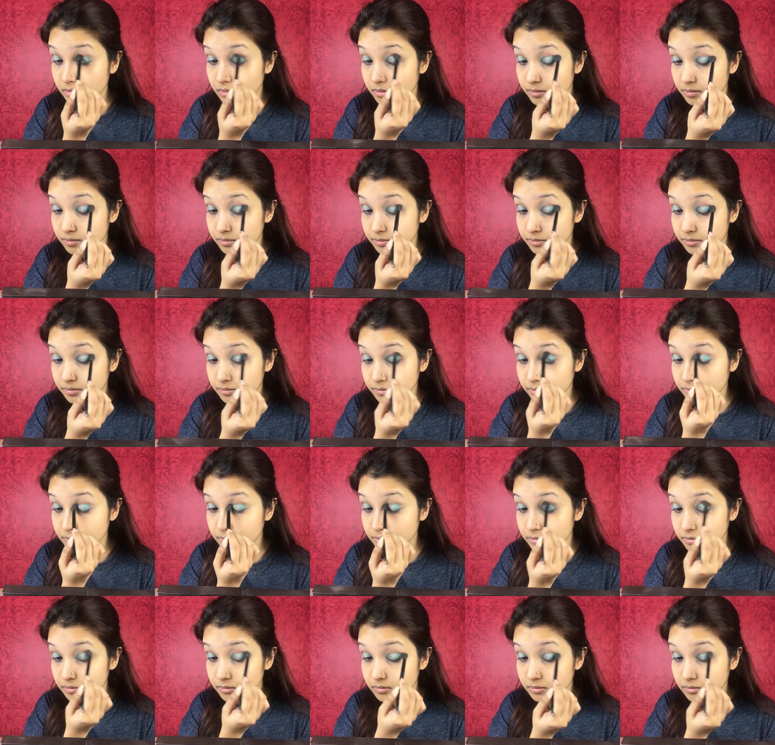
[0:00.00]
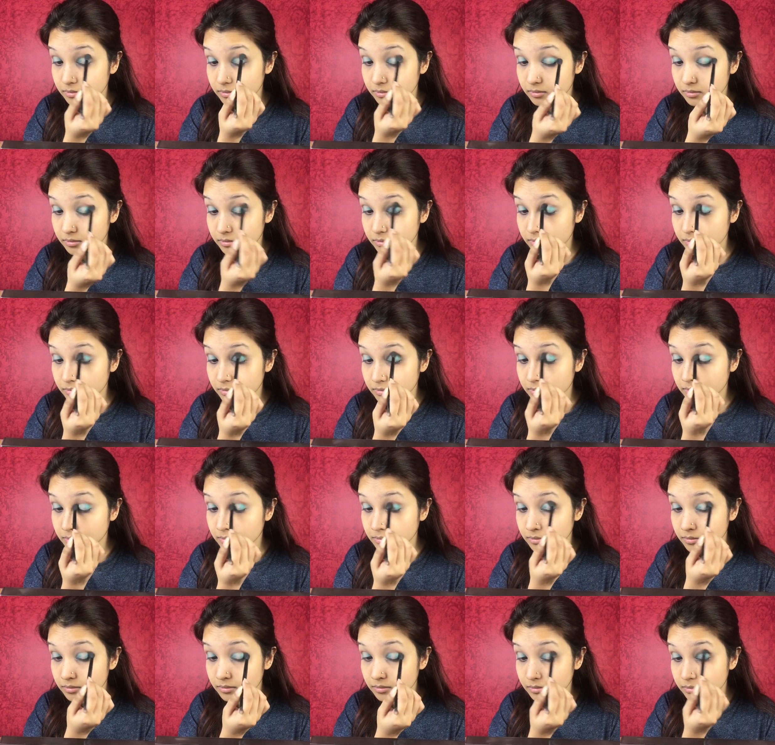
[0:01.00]

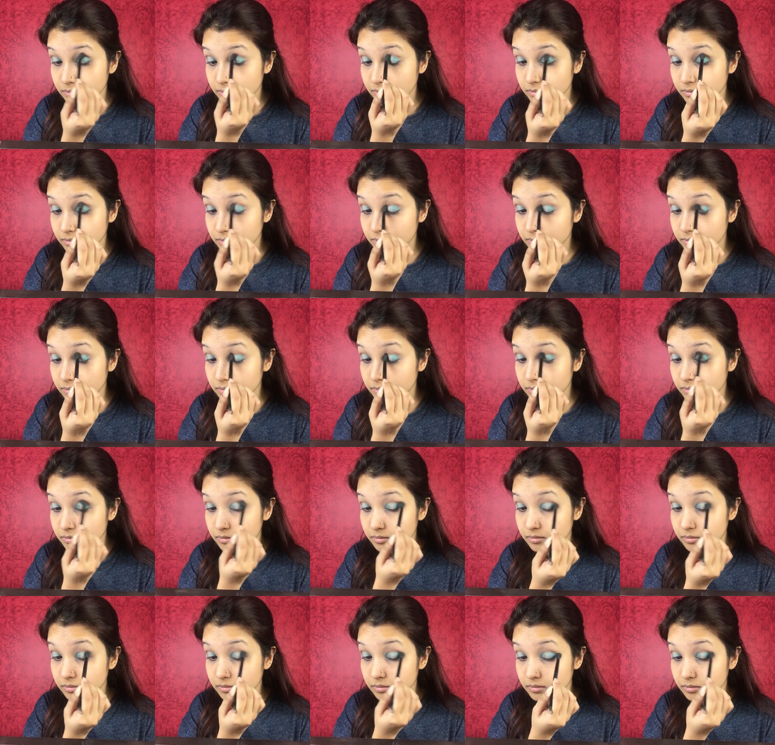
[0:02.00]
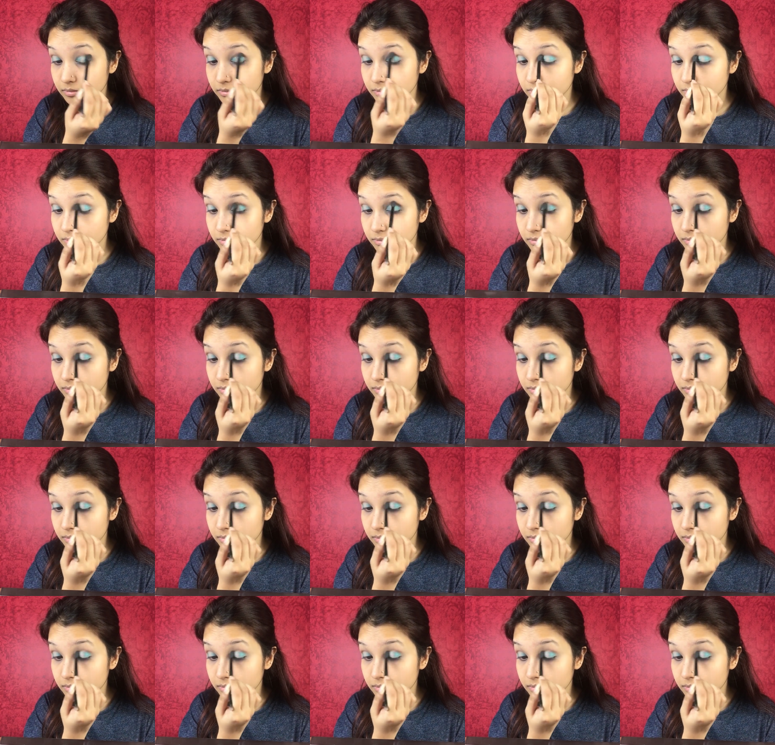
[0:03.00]
[no speech]